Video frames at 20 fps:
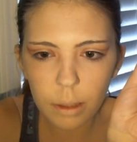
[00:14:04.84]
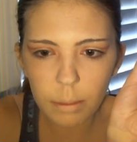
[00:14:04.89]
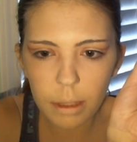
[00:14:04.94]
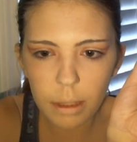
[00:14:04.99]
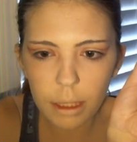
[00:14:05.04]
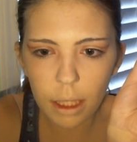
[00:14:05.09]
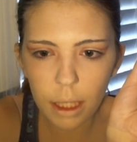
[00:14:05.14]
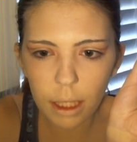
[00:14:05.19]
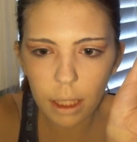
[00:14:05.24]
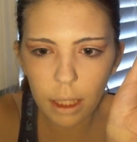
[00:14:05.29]
to be
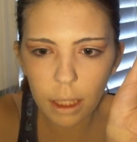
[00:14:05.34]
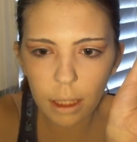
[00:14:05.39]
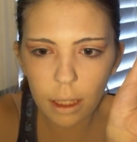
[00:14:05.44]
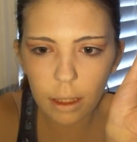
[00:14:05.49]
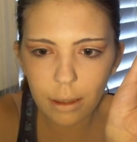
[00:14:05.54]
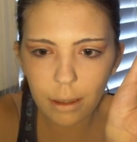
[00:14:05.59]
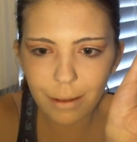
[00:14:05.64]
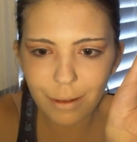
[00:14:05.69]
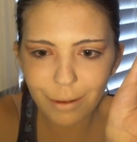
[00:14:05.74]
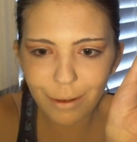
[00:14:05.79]
taking
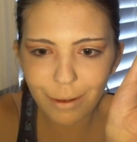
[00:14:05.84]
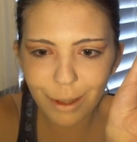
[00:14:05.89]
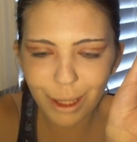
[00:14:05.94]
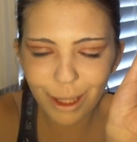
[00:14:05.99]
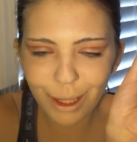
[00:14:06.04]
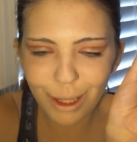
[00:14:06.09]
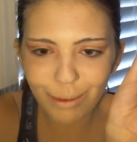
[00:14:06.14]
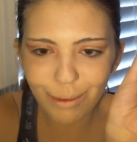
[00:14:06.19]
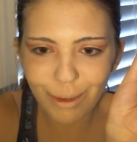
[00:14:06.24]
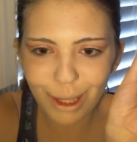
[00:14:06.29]

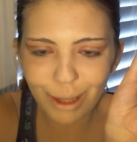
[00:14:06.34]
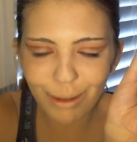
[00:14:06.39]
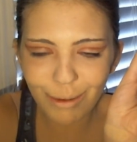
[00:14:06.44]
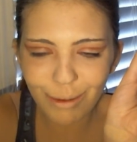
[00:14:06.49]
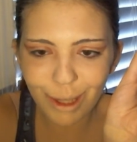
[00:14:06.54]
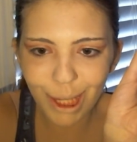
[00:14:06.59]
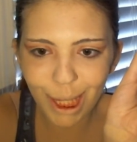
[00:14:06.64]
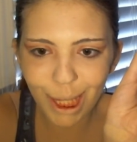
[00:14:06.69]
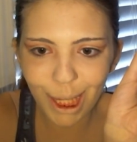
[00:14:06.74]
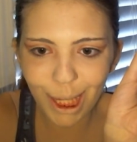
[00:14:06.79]
this one
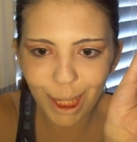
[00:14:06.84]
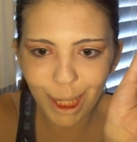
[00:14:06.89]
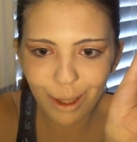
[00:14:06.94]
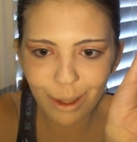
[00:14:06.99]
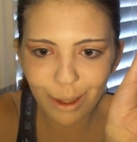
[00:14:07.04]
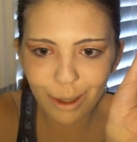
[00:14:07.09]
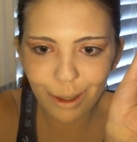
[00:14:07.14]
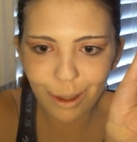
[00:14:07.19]
right here.